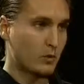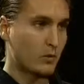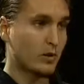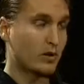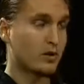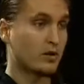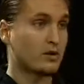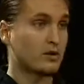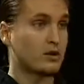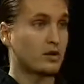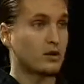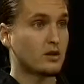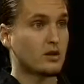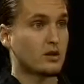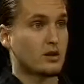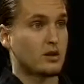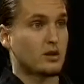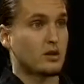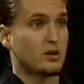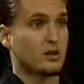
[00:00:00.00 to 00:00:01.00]
and with
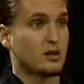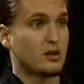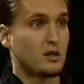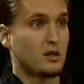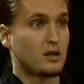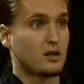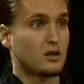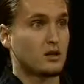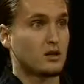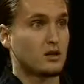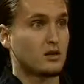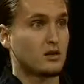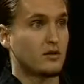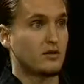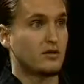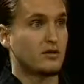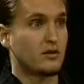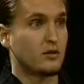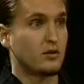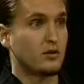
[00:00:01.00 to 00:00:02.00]
such as
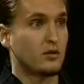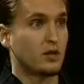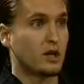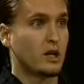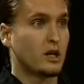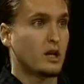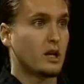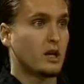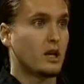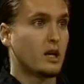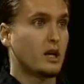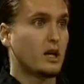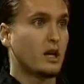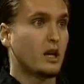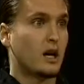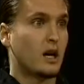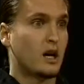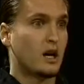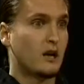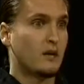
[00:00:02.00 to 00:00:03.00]
instances of food.
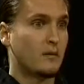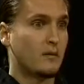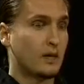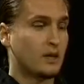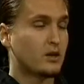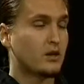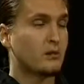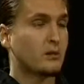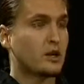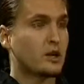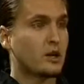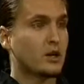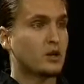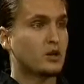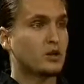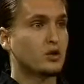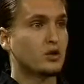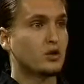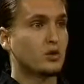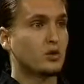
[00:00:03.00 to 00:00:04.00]
That's a big
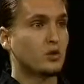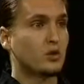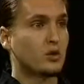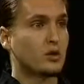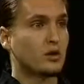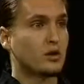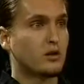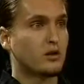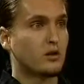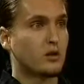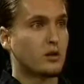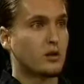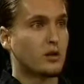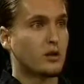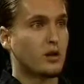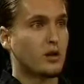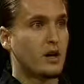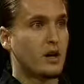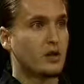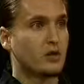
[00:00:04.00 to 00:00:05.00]
issue
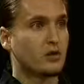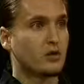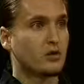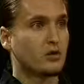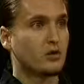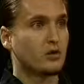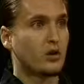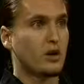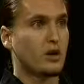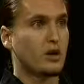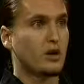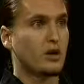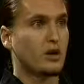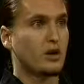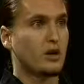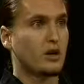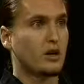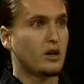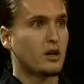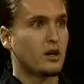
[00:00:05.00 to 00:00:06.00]
with international
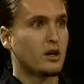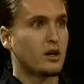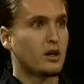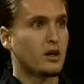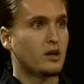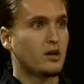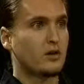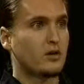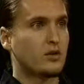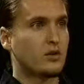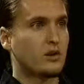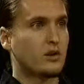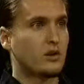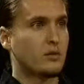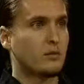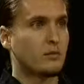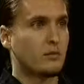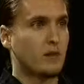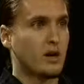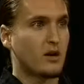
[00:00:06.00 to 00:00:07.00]
trade, is
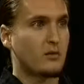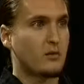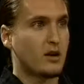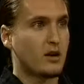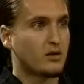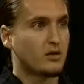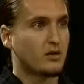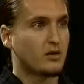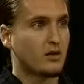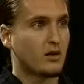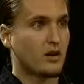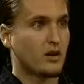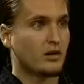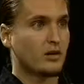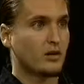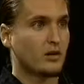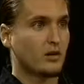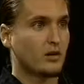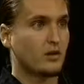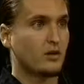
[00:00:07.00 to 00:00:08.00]
the amount of
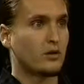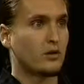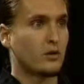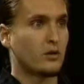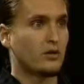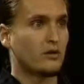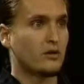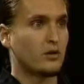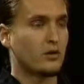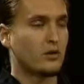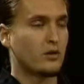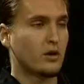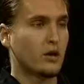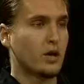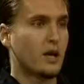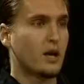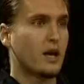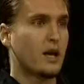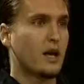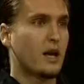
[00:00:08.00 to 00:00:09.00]
pesticides that are included on
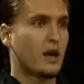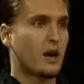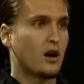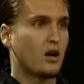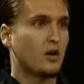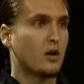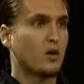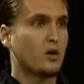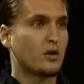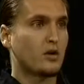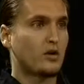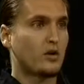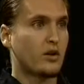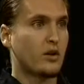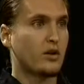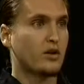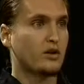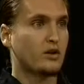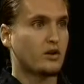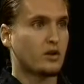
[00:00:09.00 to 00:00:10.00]
food. And although it
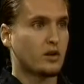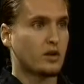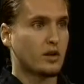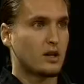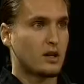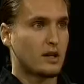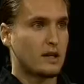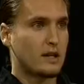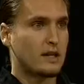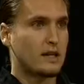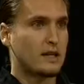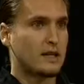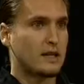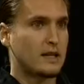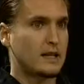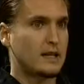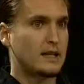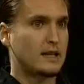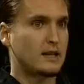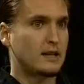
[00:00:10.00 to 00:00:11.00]
says
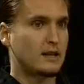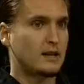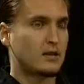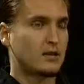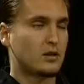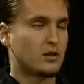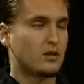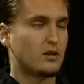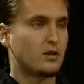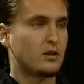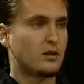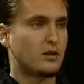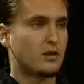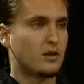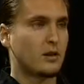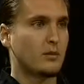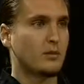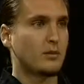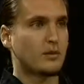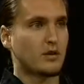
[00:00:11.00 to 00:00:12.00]
in some of
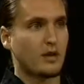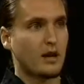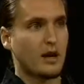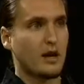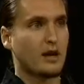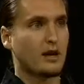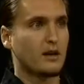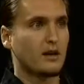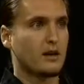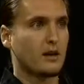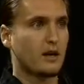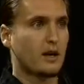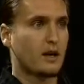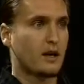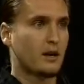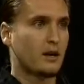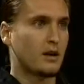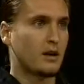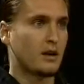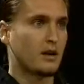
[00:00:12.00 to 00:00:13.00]
the agreements, GATT
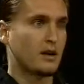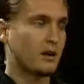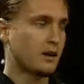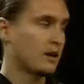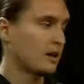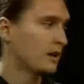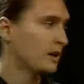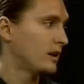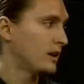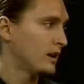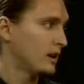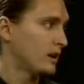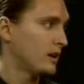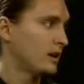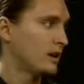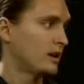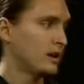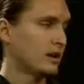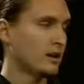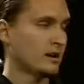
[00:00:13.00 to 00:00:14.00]
and
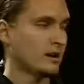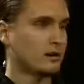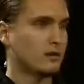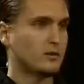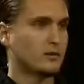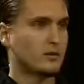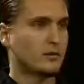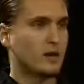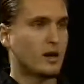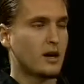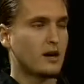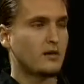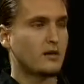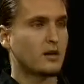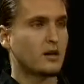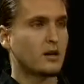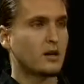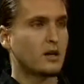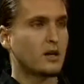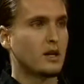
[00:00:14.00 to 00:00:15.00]

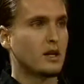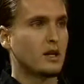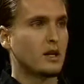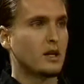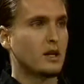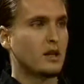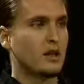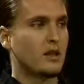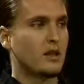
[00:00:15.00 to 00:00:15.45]
NAFTA,